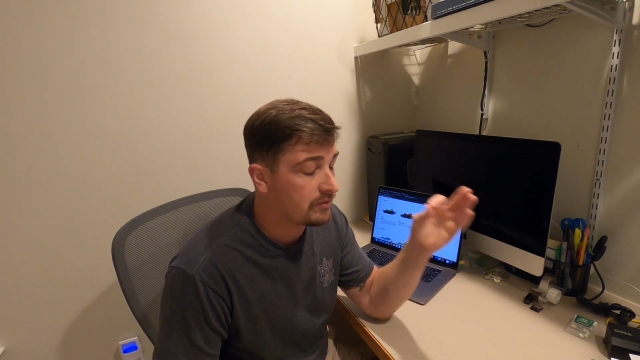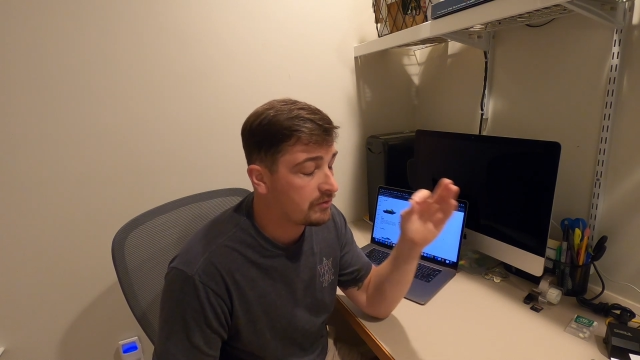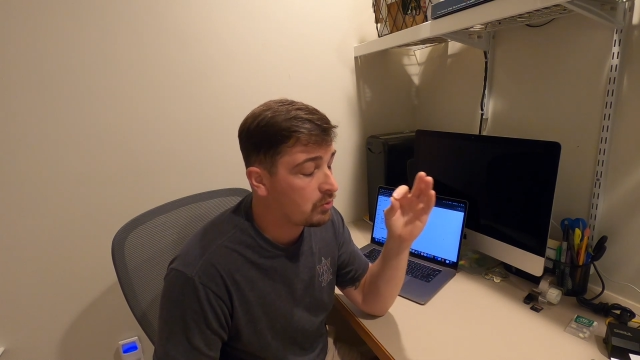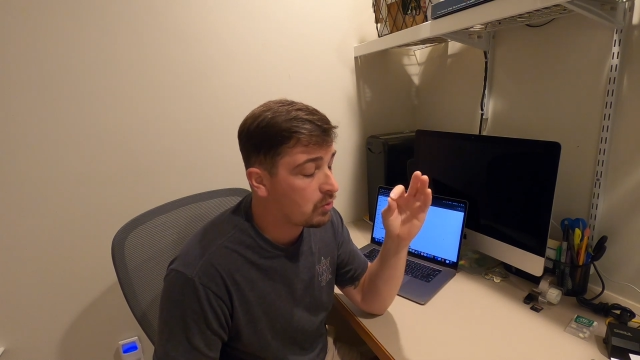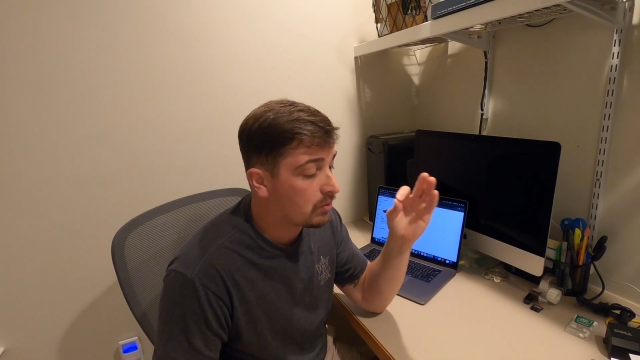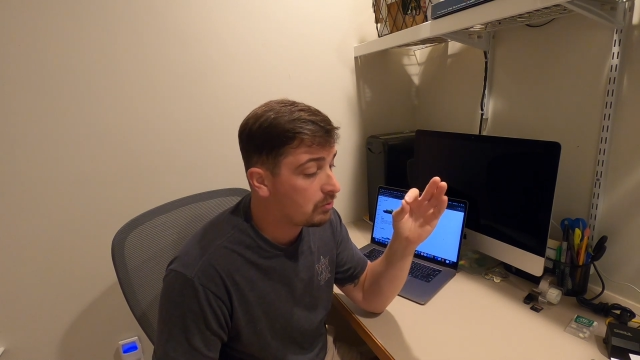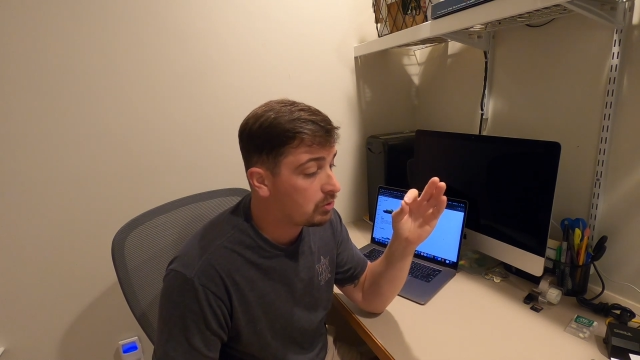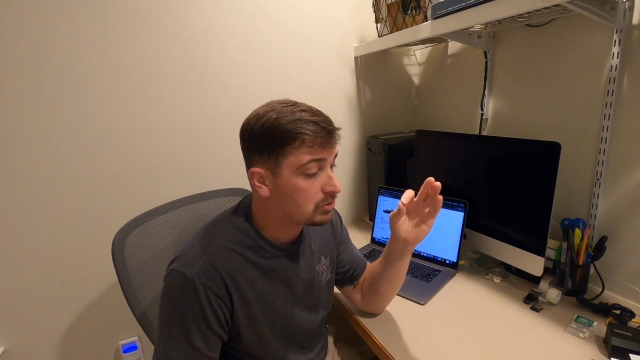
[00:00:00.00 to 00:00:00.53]

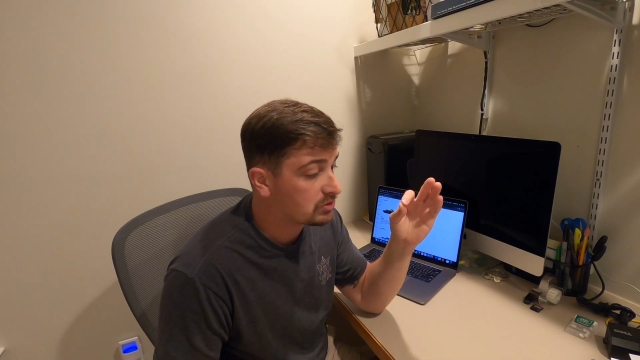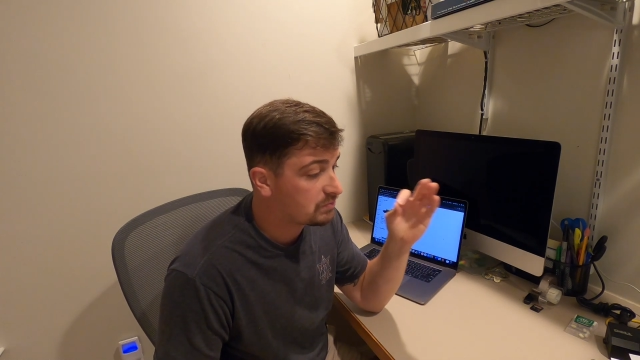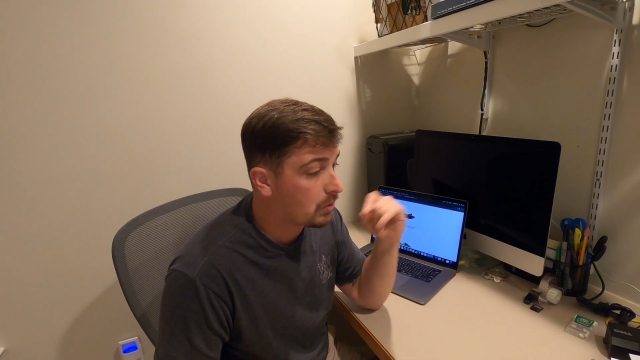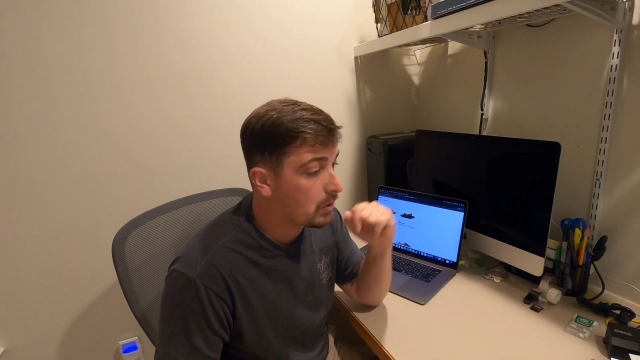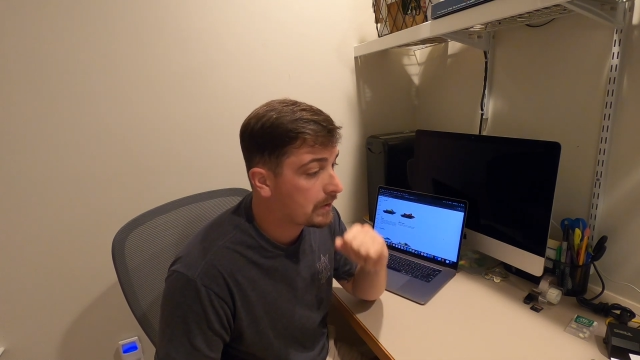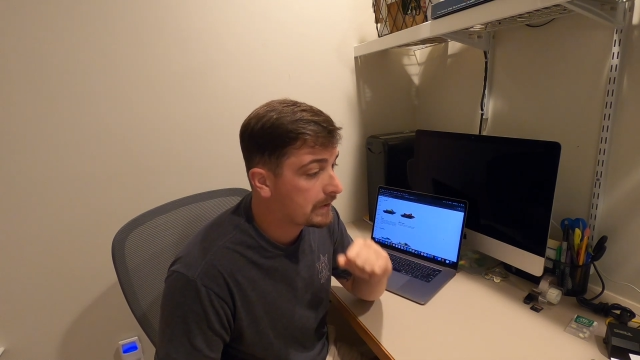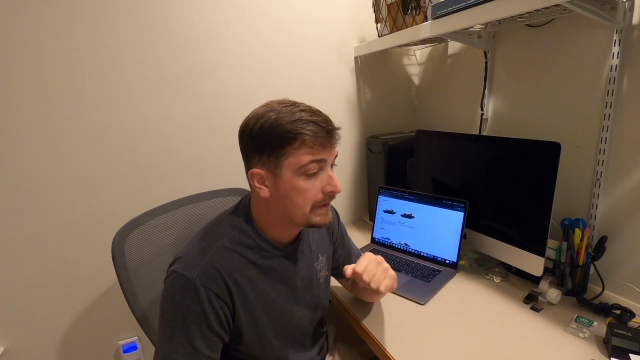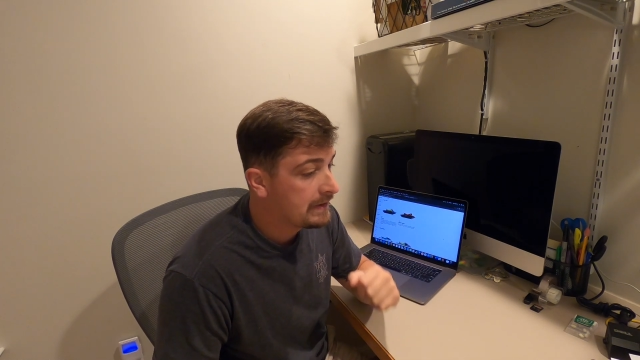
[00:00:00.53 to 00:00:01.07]
normal
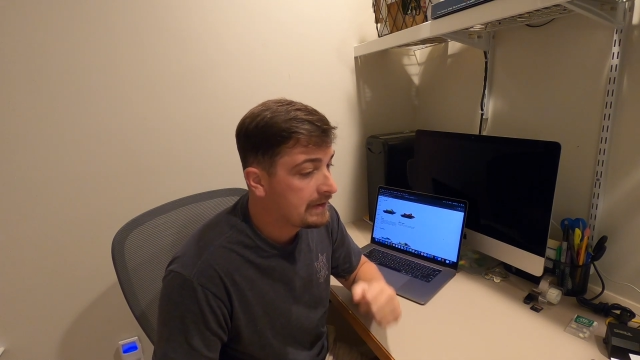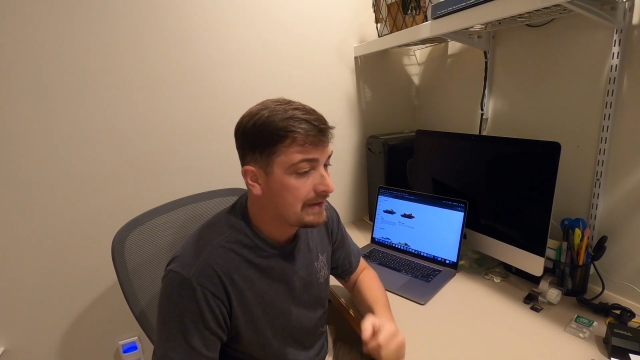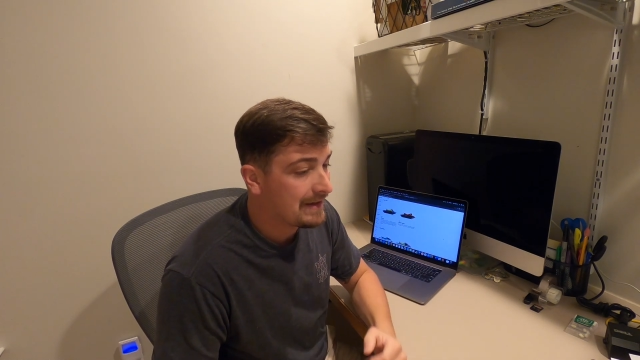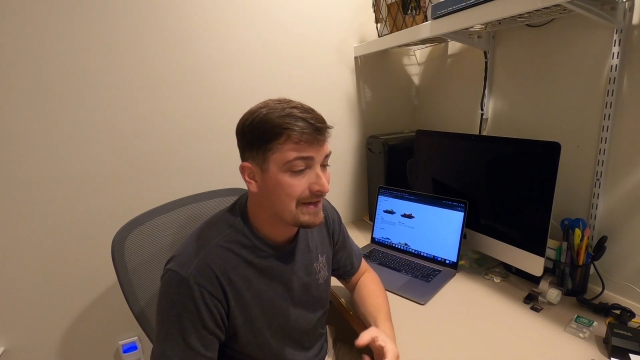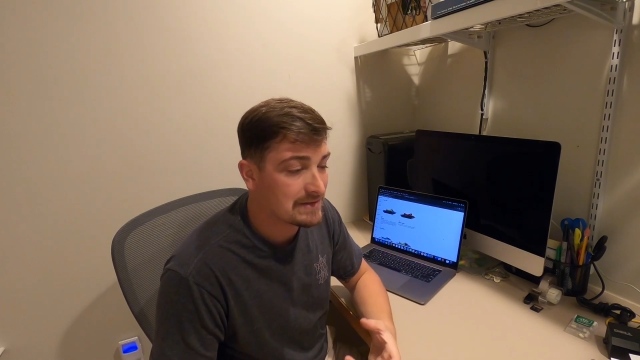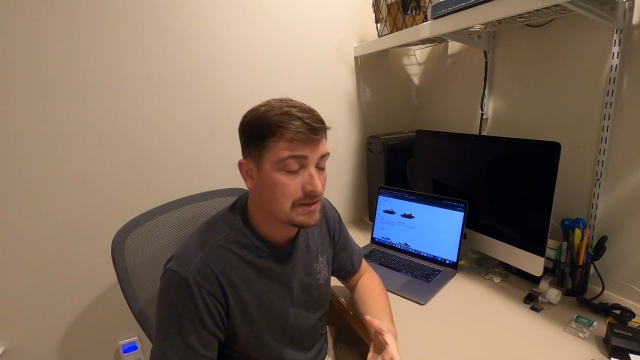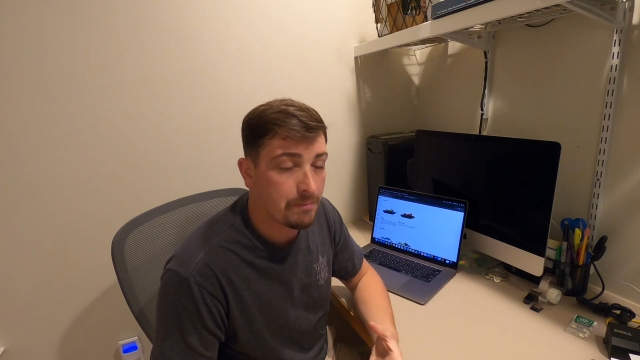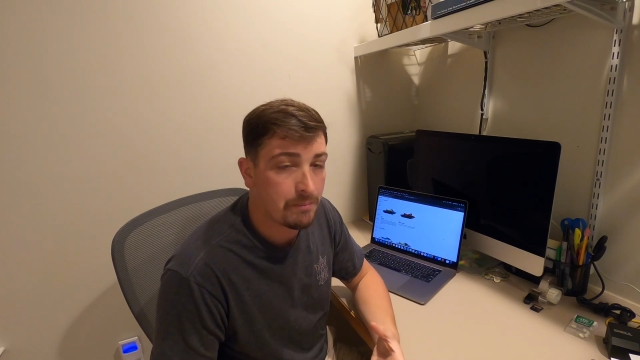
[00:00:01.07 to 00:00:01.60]
Spark.
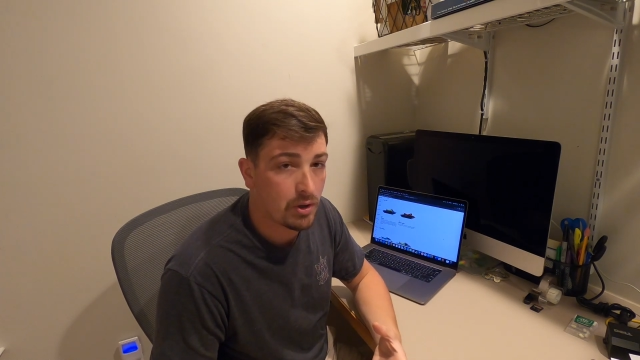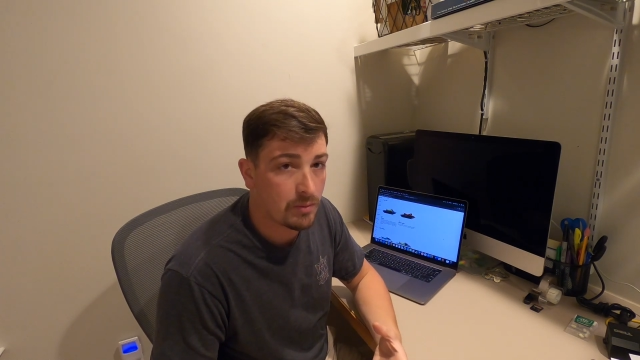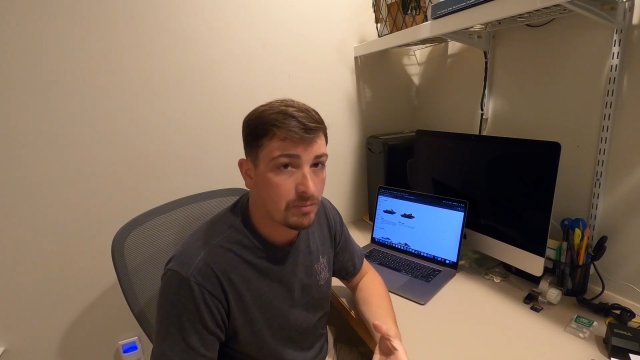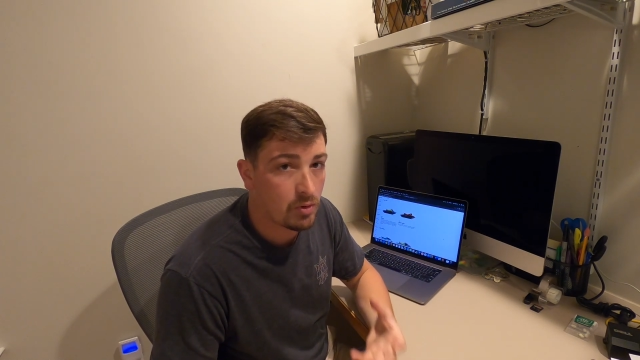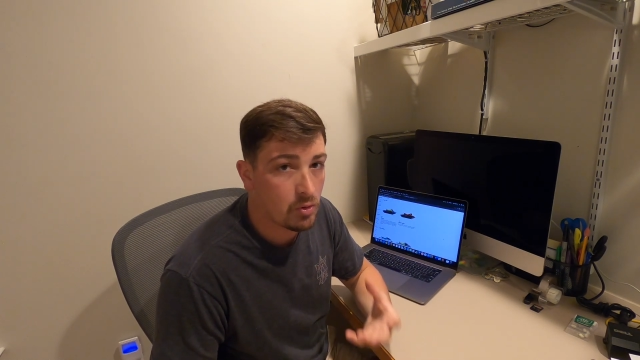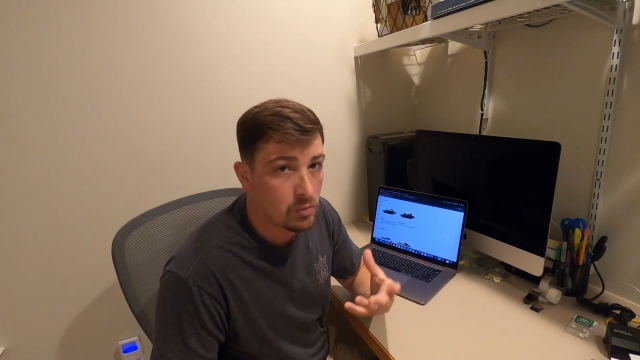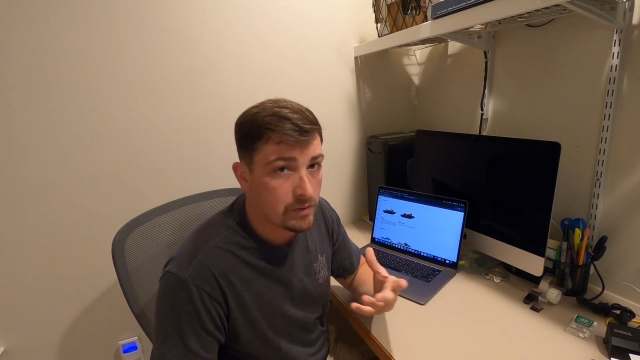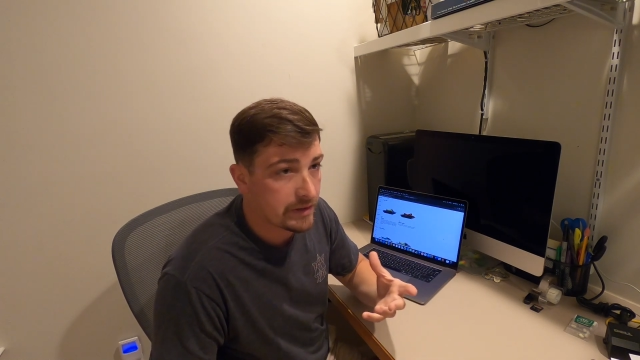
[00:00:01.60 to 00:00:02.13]
It's a
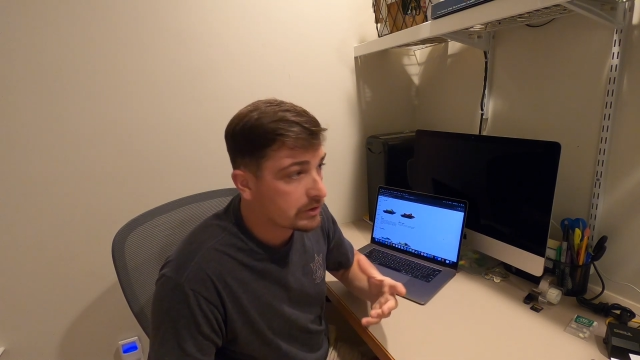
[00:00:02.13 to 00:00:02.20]
purple with a